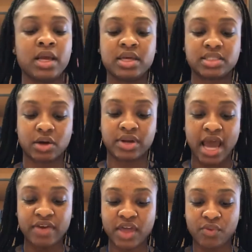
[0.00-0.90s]
So
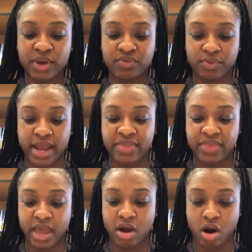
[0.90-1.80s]
now that we've read
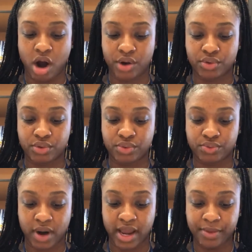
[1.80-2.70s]
that article,
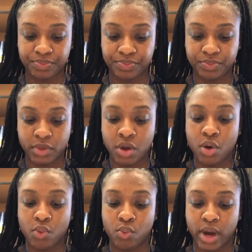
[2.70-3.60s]
right?
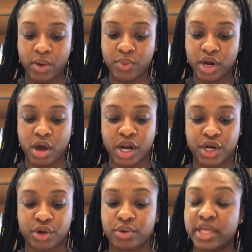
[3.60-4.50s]
What we're going to
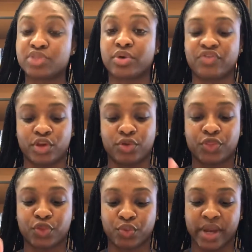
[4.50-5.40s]
do is review
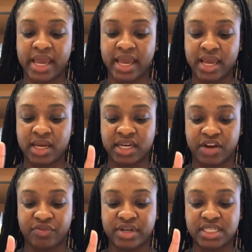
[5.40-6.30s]
3
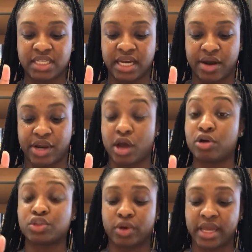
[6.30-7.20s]
different
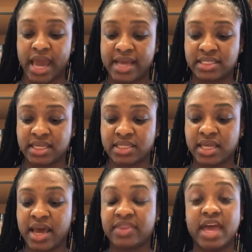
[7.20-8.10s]
scenarios or cases
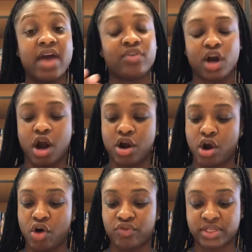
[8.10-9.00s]
that have
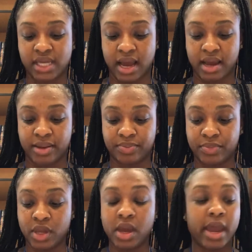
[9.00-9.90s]
occurred over time.
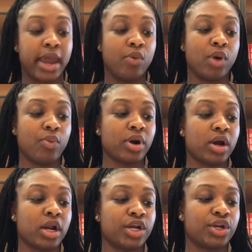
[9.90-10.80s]
And what we're
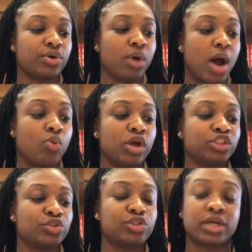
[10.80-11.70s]
going to do, I want
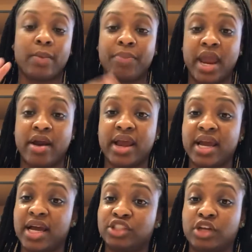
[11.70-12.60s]
you to compare and
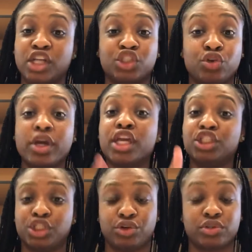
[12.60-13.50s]
contrast. You can
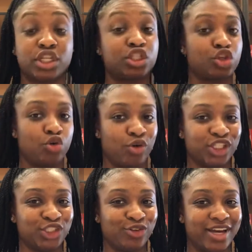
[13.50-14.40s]
choose. It's your
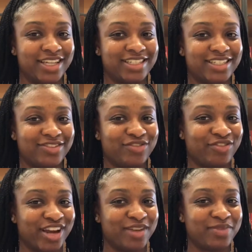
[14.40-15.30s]
choice.
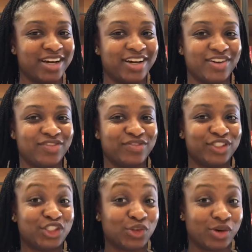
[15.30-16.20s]
Freedom of
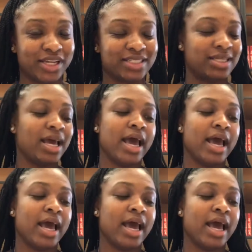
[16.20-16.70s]
choice.